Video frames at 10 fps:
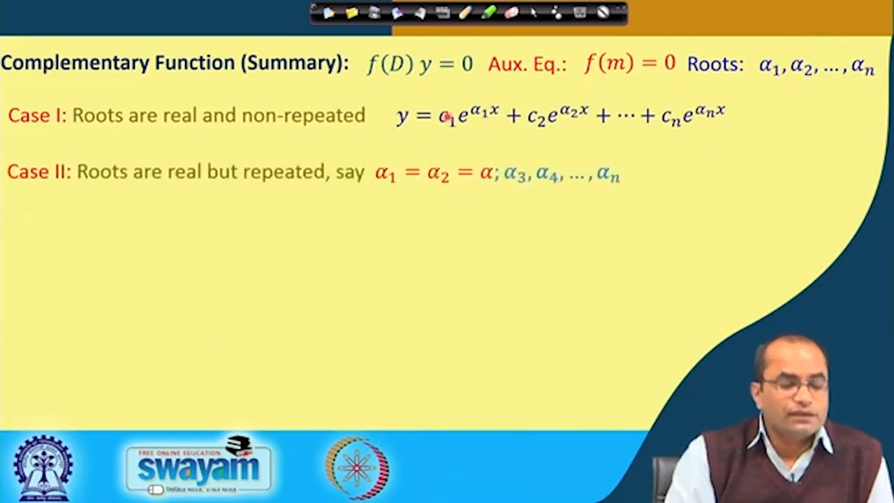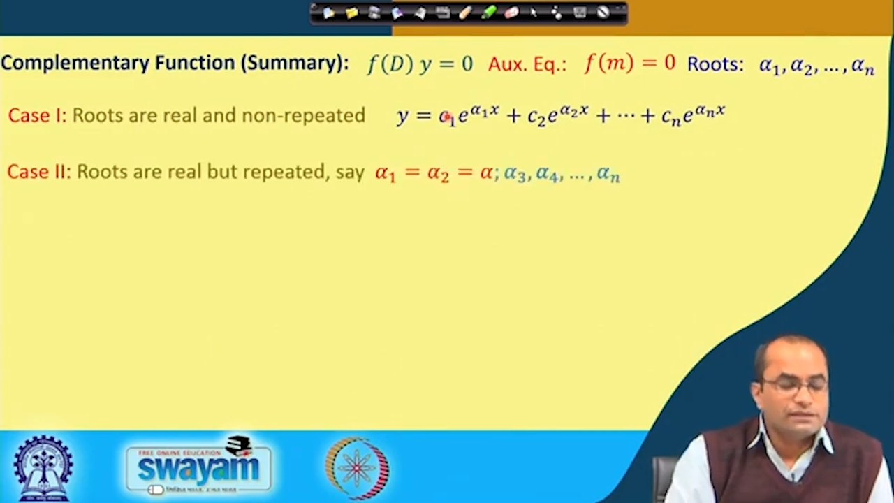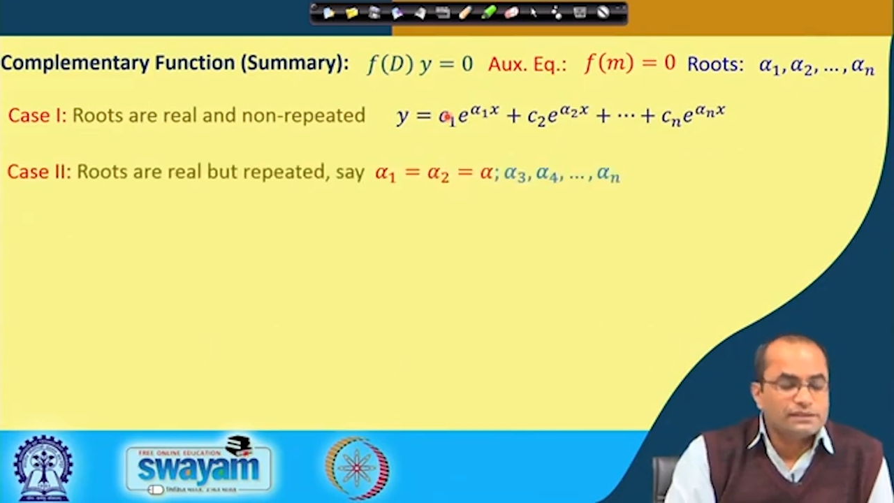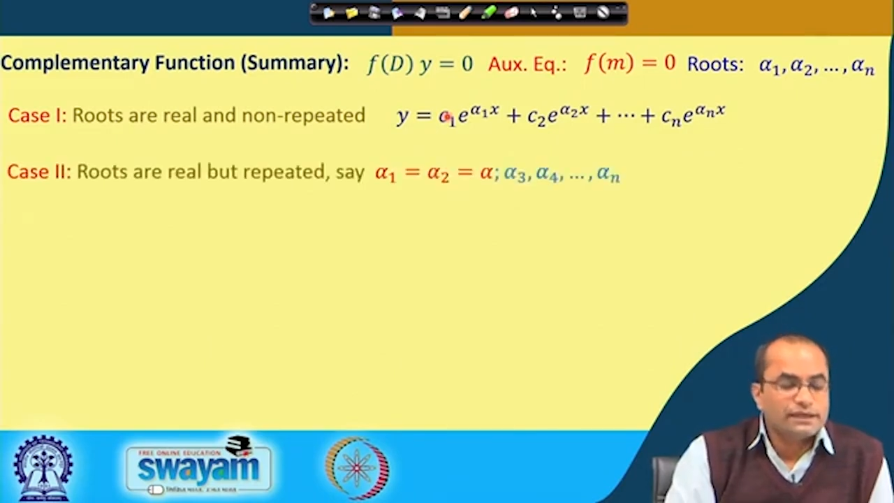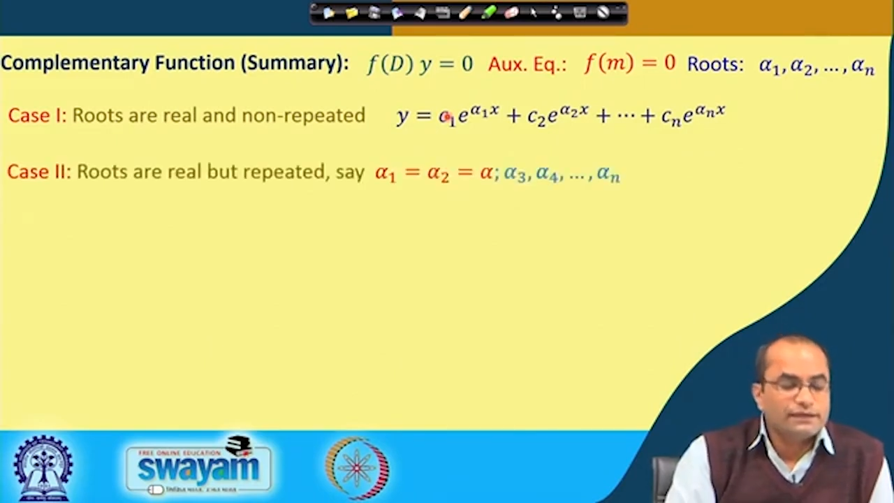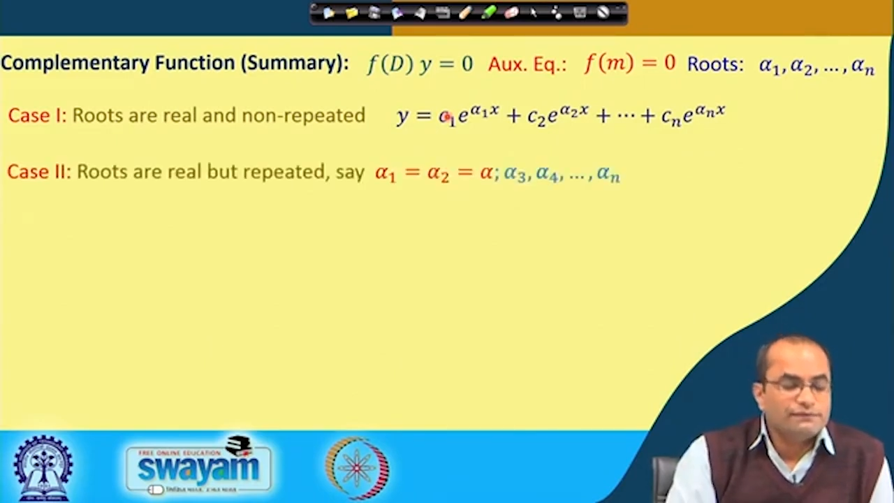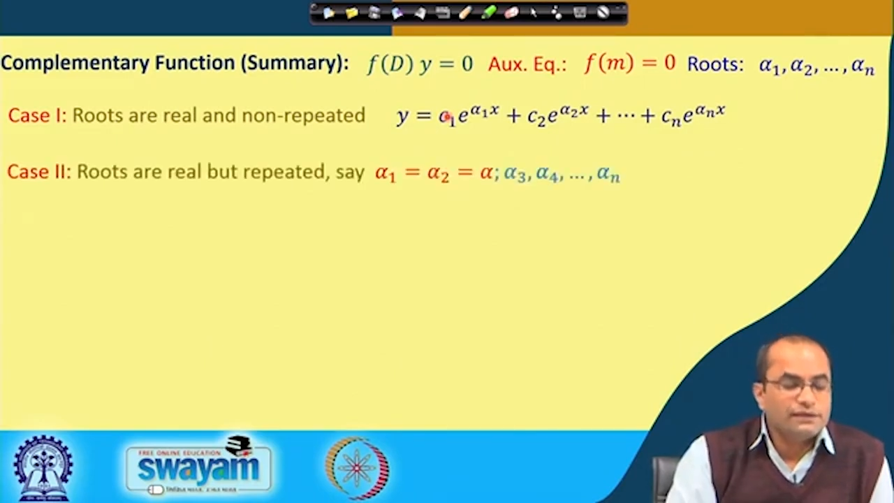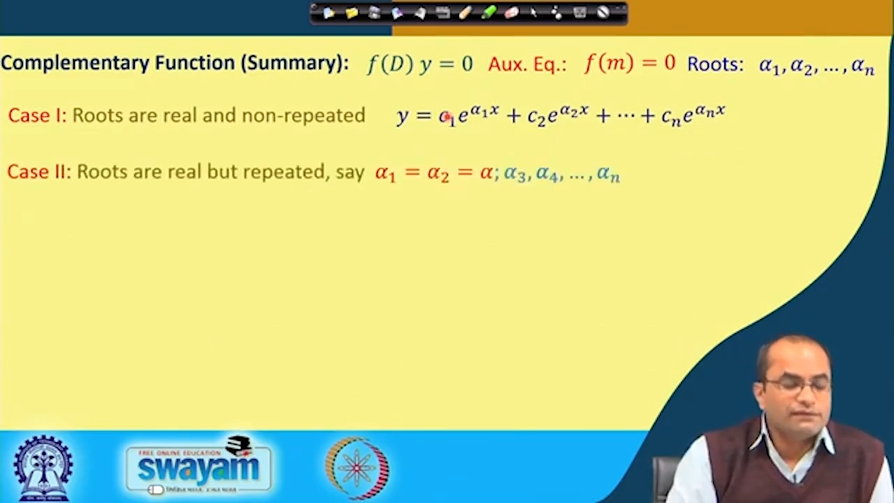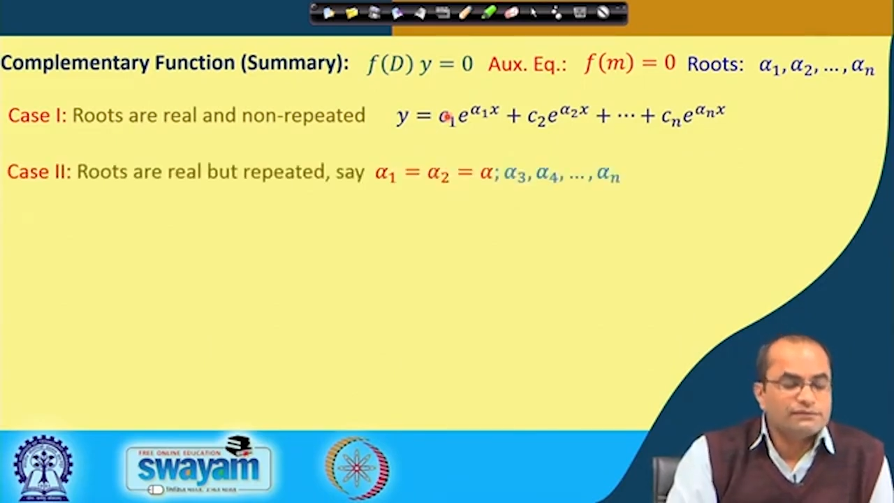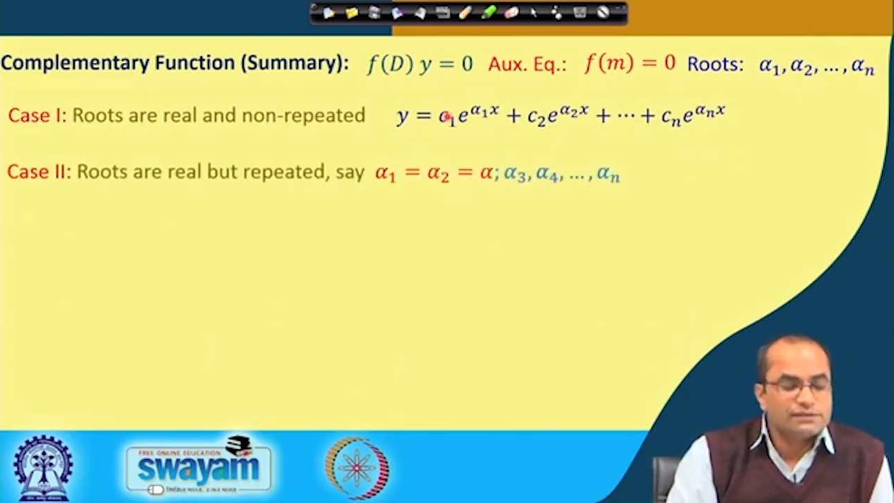Second,
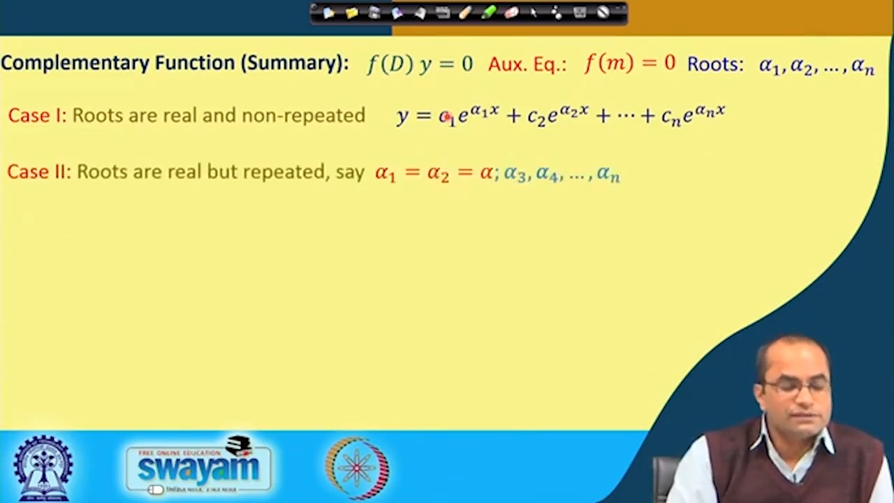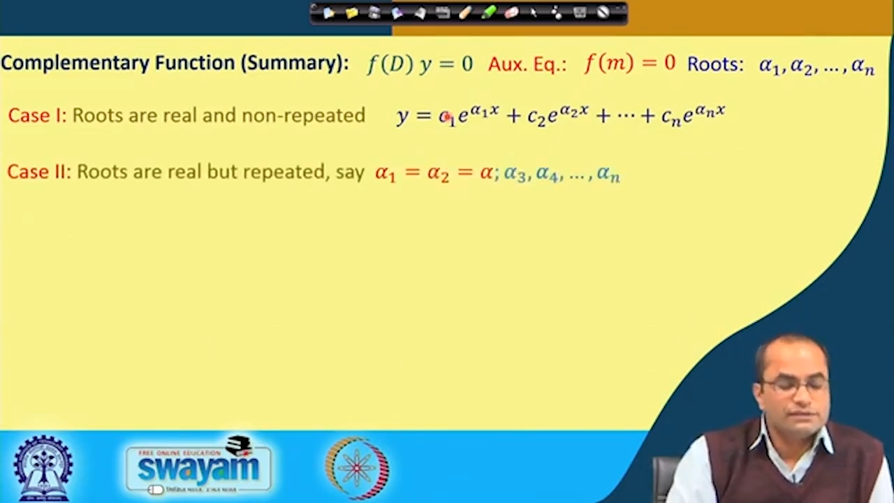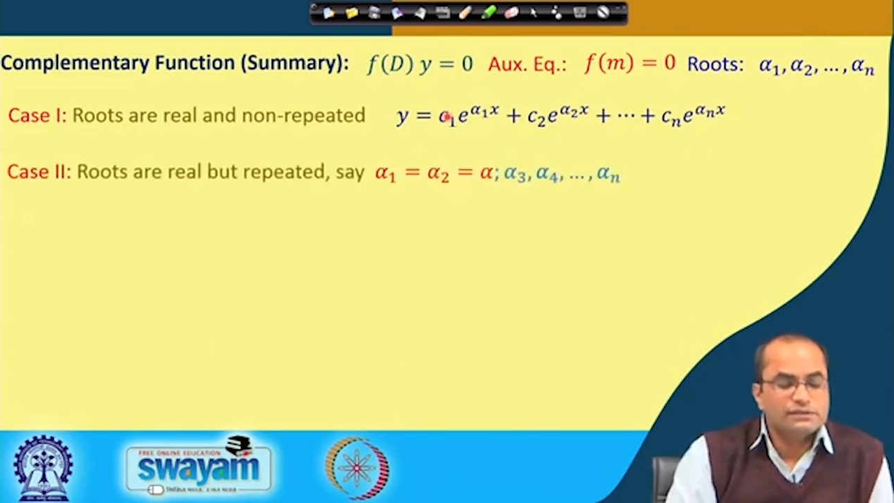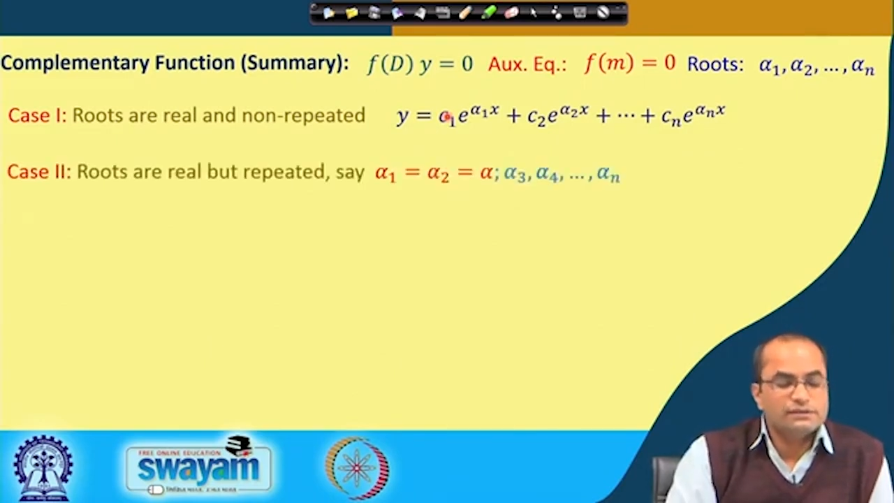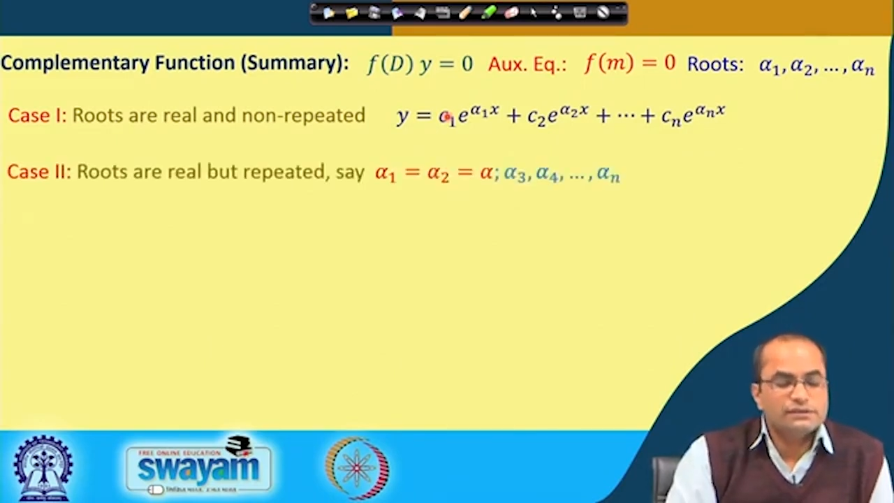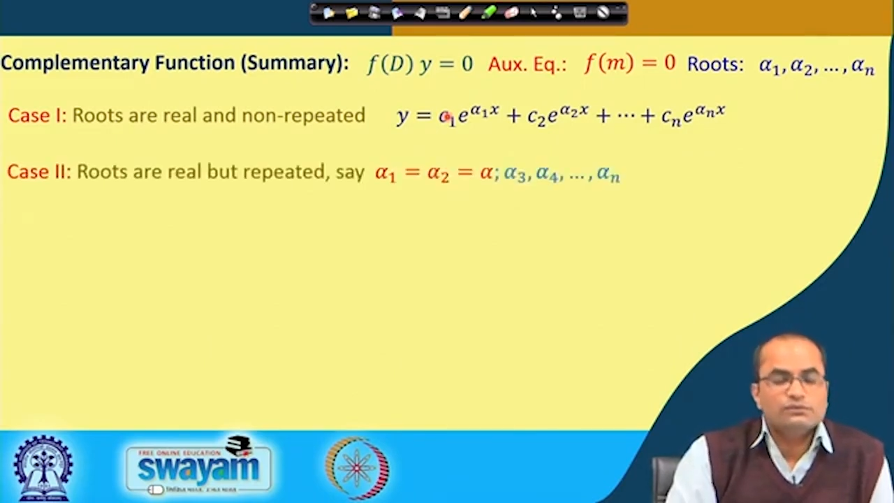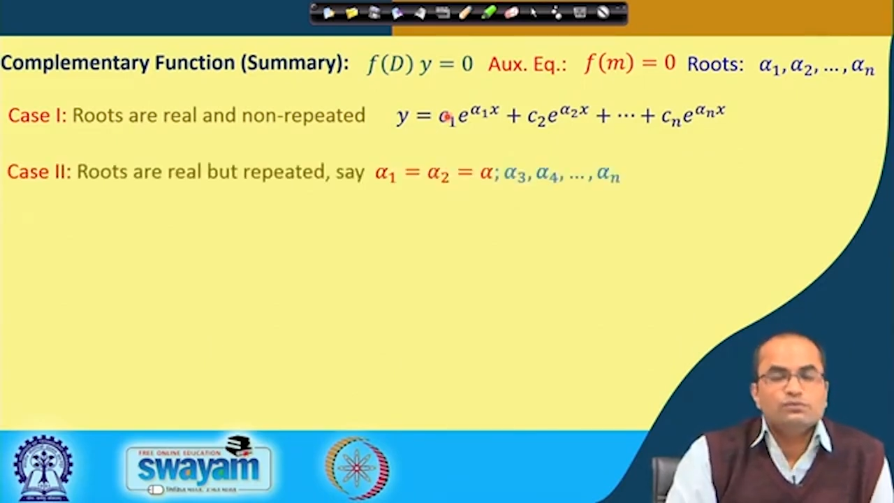we have considered the